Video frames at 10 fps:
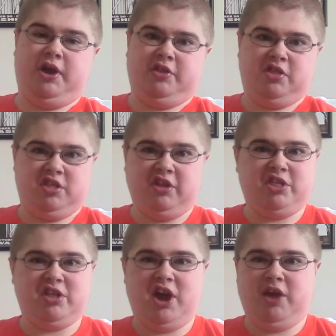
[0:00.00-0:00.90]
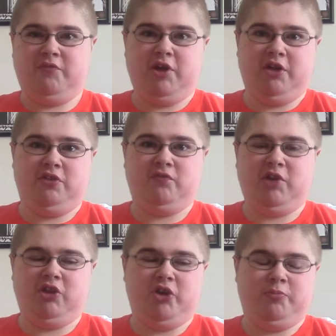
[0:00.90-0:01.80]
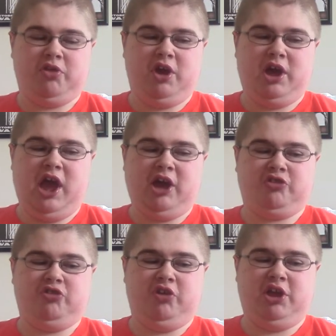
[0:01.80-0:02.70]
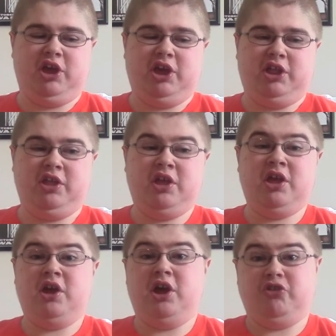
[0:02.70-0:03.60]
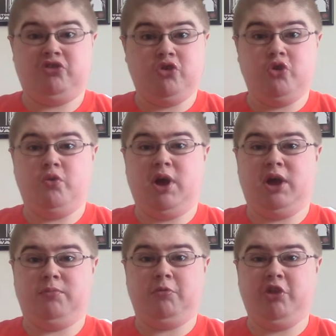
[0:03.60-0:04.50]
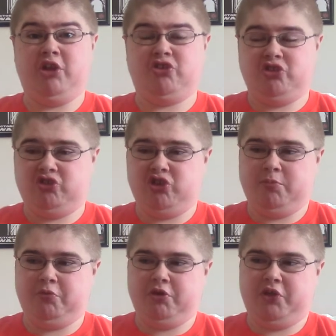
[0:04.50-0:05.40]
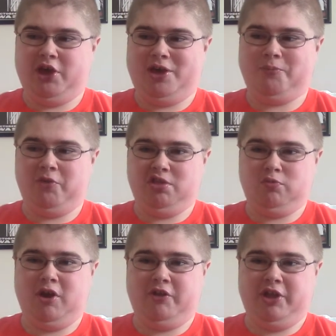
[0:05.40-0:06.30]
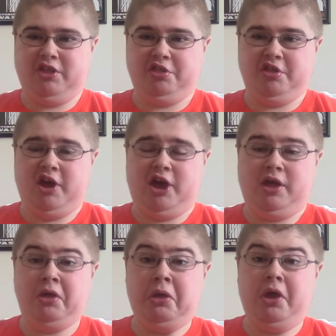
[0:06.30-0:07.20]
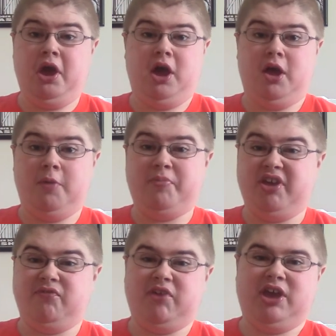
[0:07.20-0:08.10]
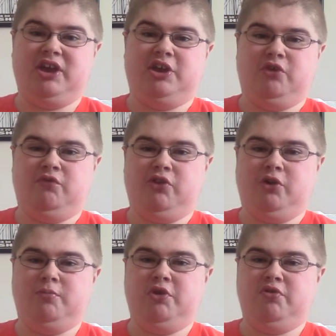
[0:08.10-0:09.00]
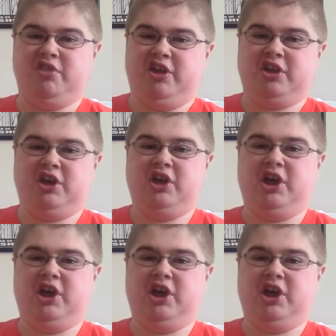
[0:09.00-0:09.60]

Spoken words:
Since I've developed a true relationship with them, as well as a big fan of their music.